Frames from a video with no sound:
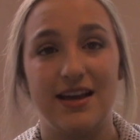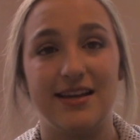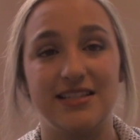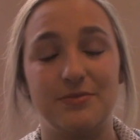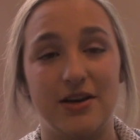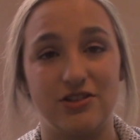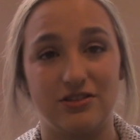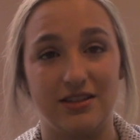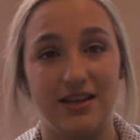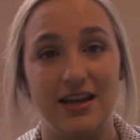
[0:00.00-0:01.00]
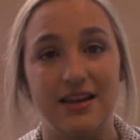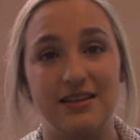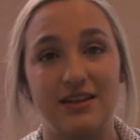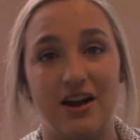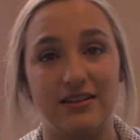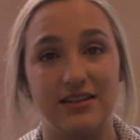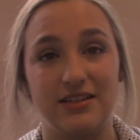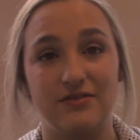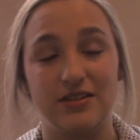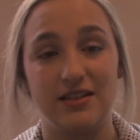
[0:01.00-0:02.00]
especially the
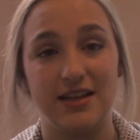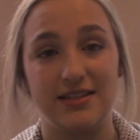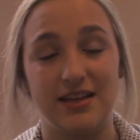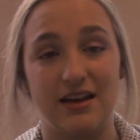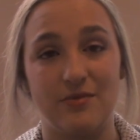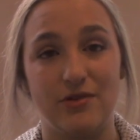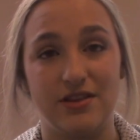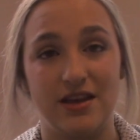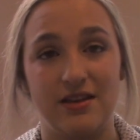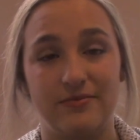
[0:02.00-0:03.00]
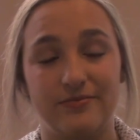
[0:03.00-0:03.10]
cognitive delays that come with it.